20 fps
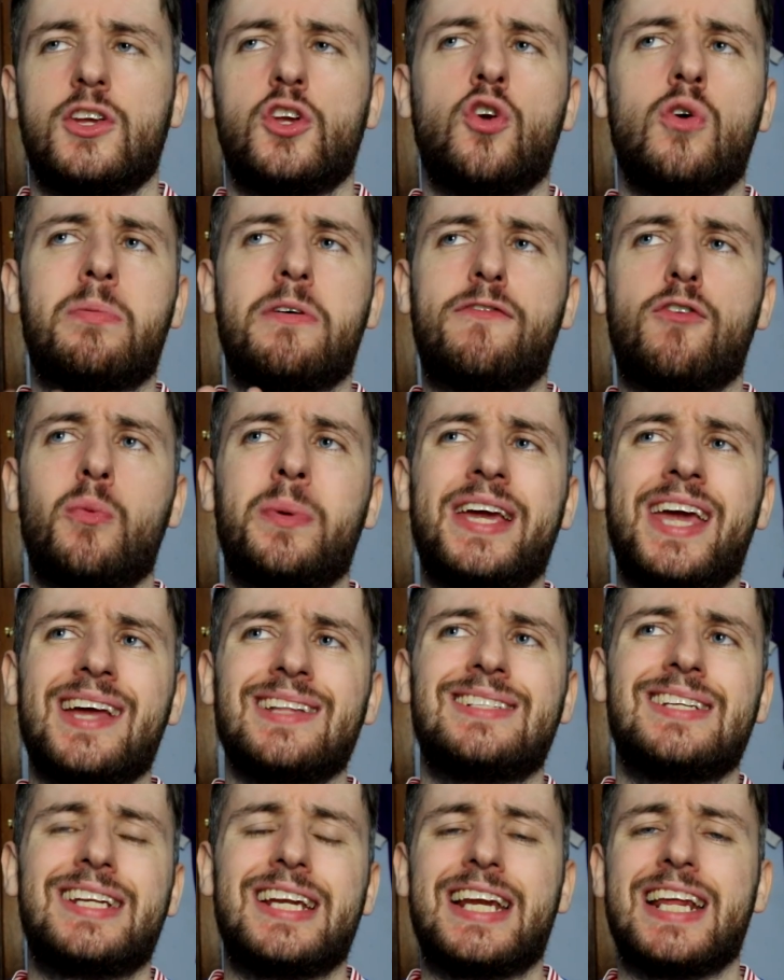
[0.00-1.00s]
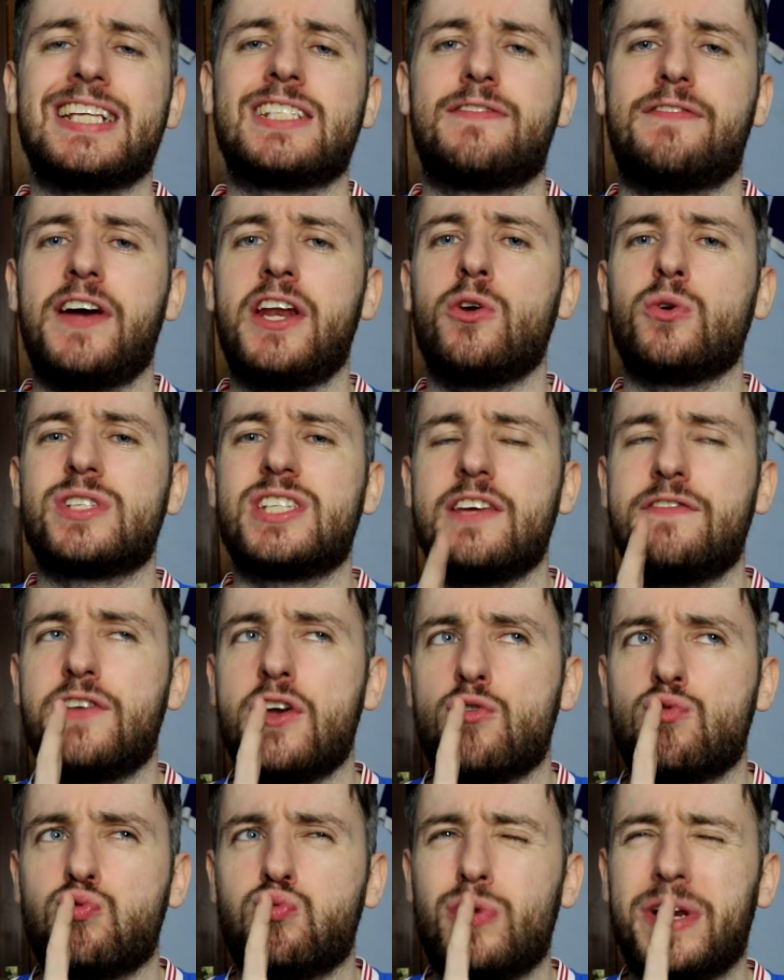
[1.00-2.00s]
You know, before we get into today's video, see if you're
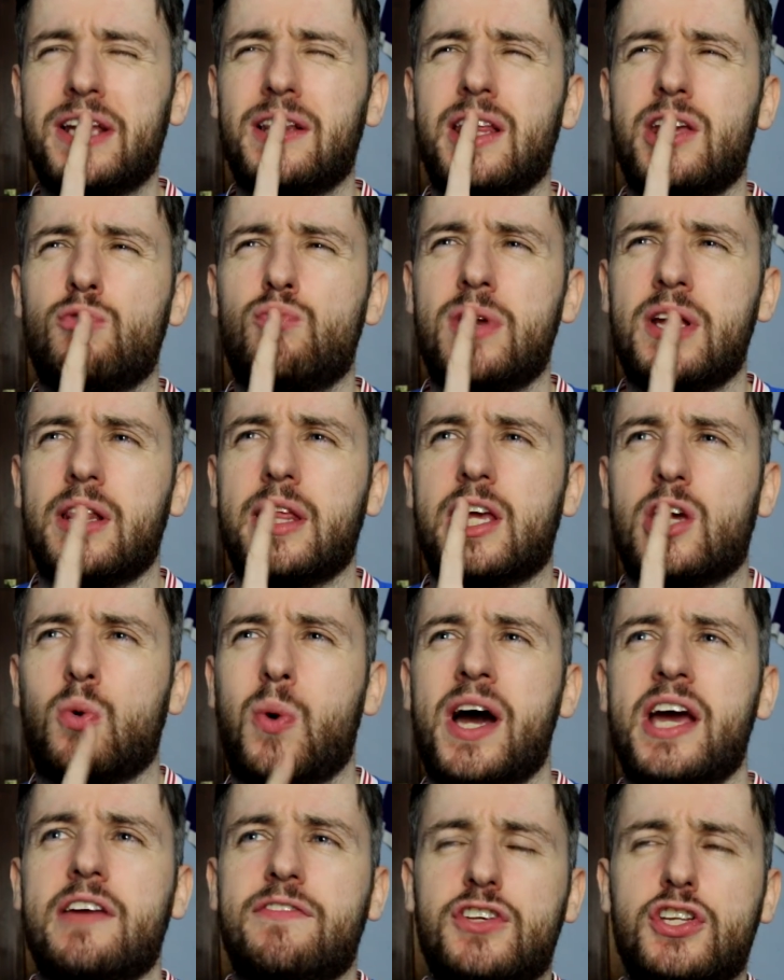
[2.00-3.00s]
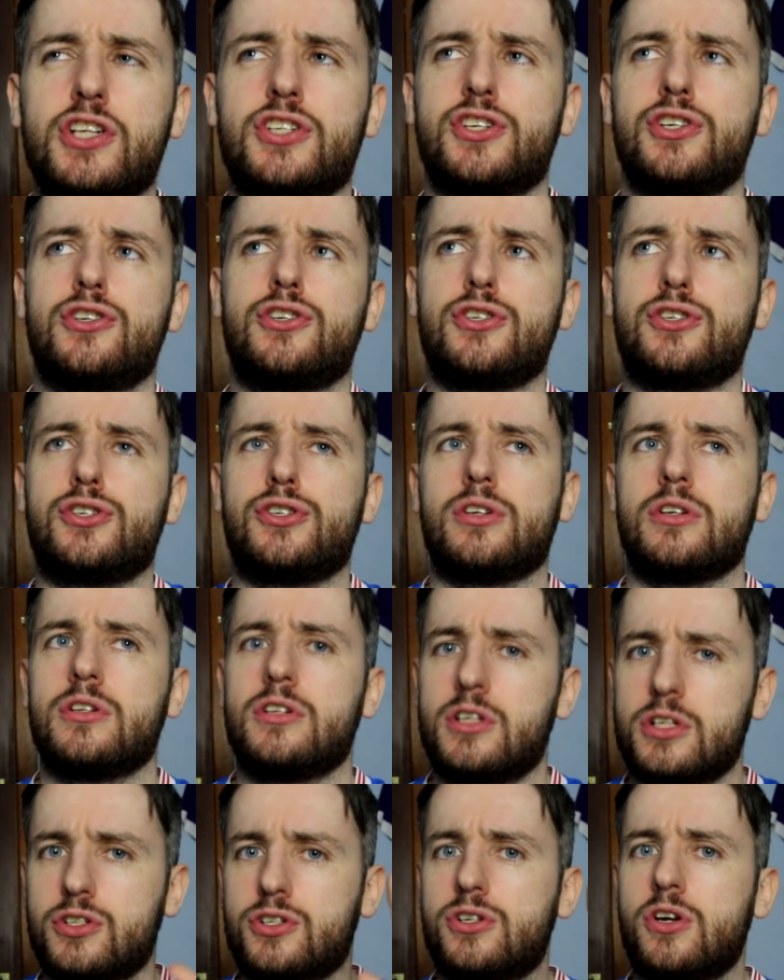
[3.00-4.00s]
really, really quiet. If you just shh,
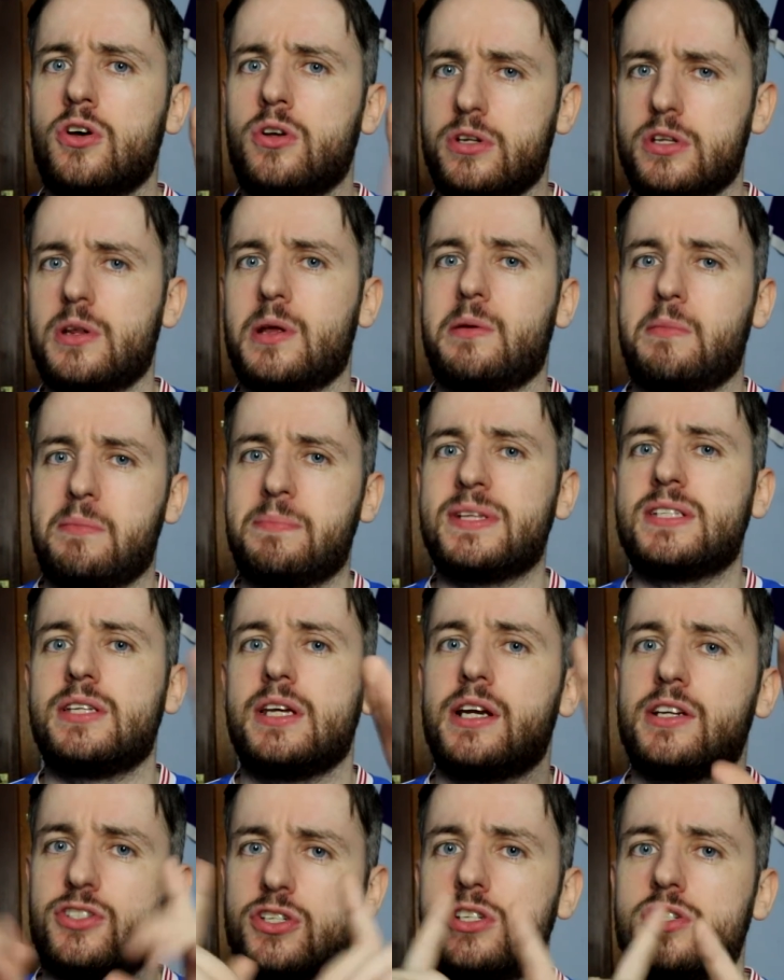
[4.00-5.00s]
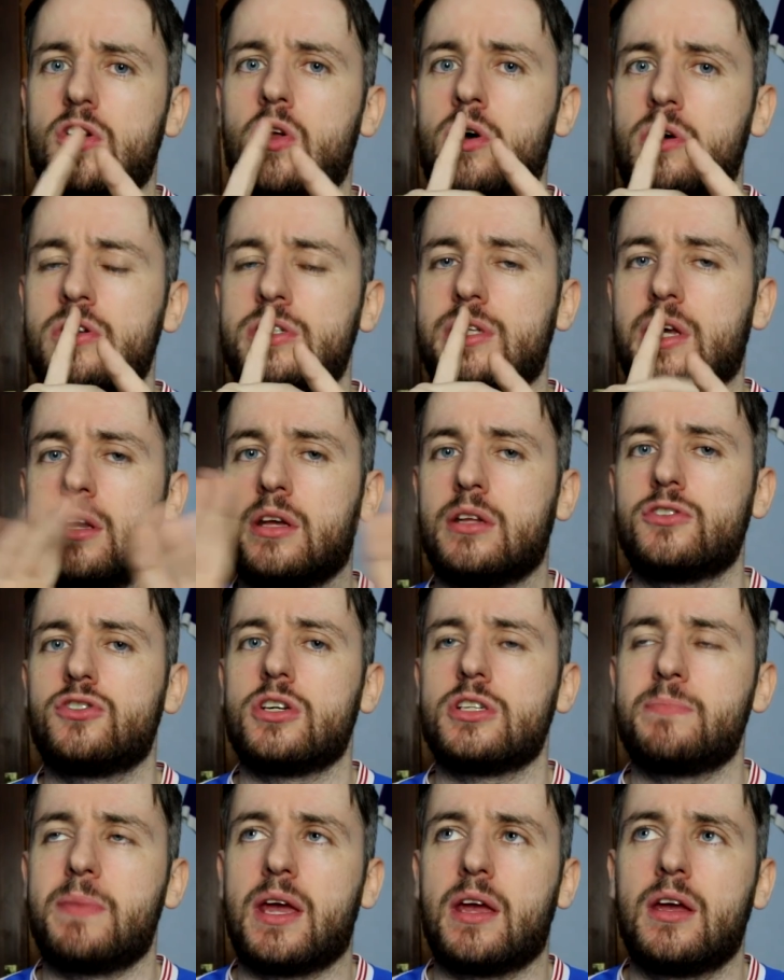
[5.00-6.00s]
shh, shh, no, I'm being serious. Just no, honestly,
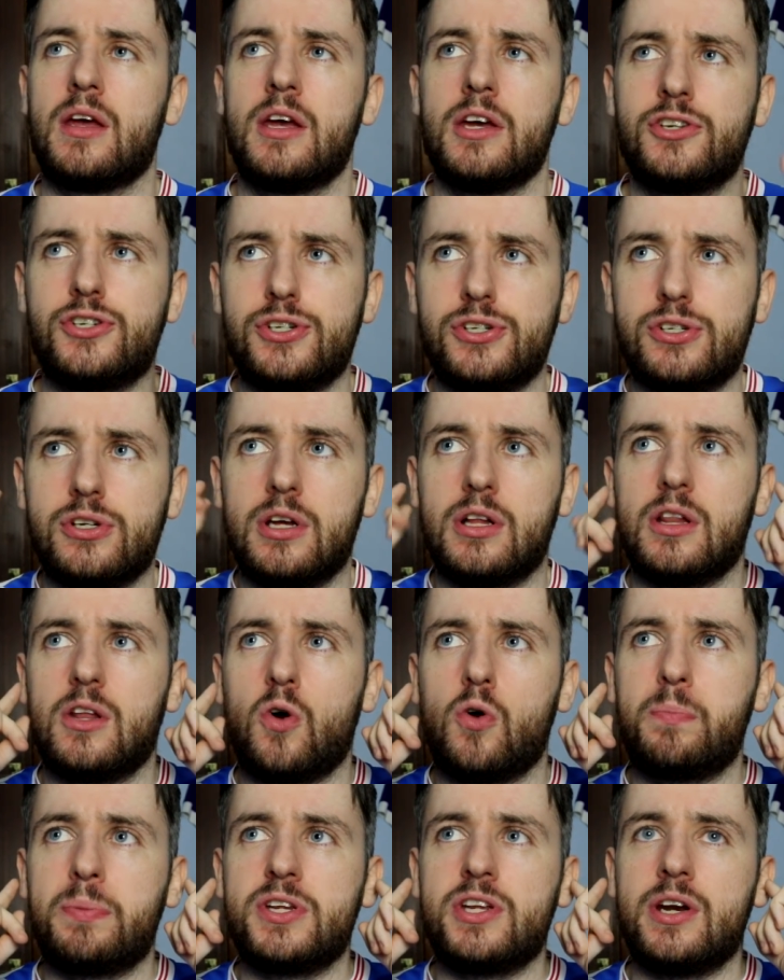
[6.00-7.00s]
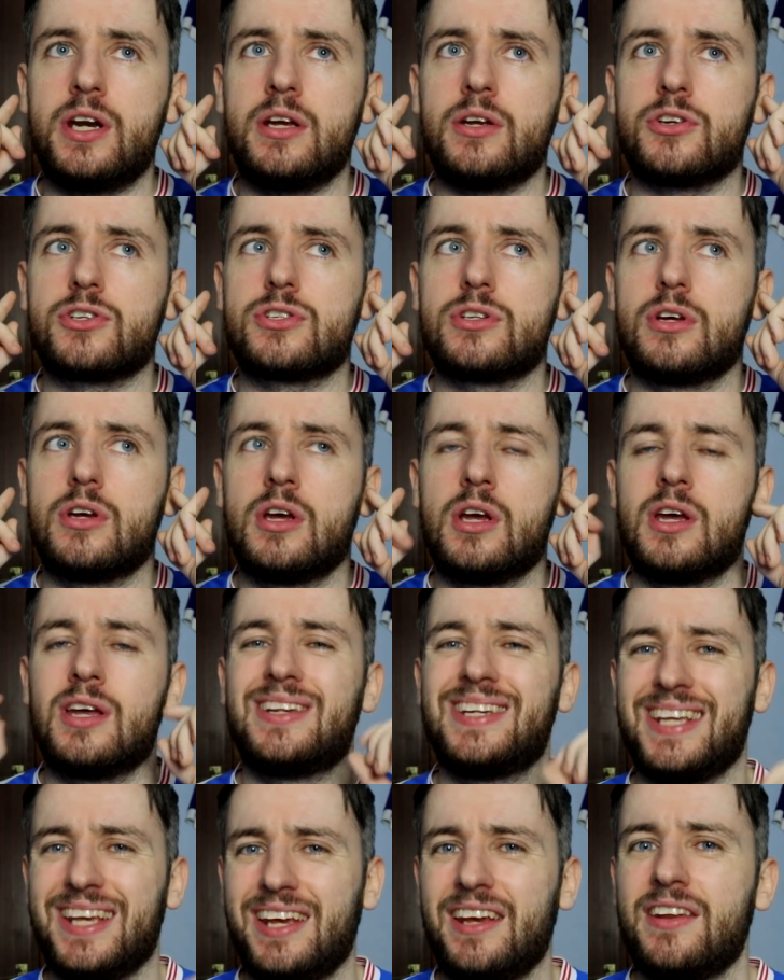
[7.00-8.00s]
trust me. Shh, shh, open your ears. Do
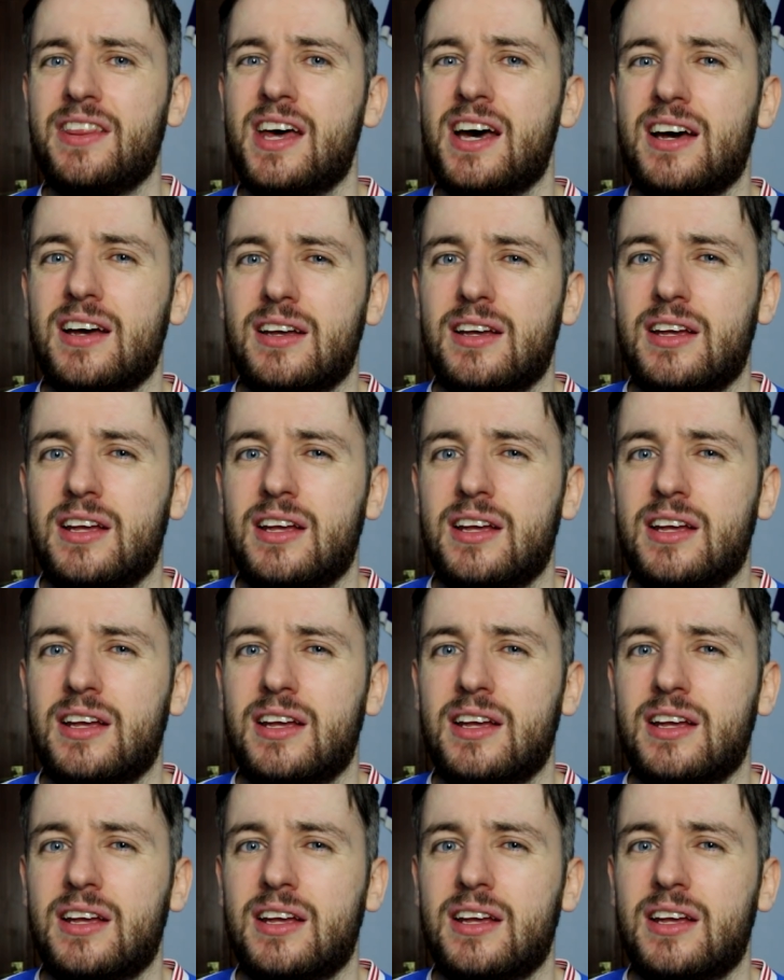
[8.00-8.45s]
you hear that?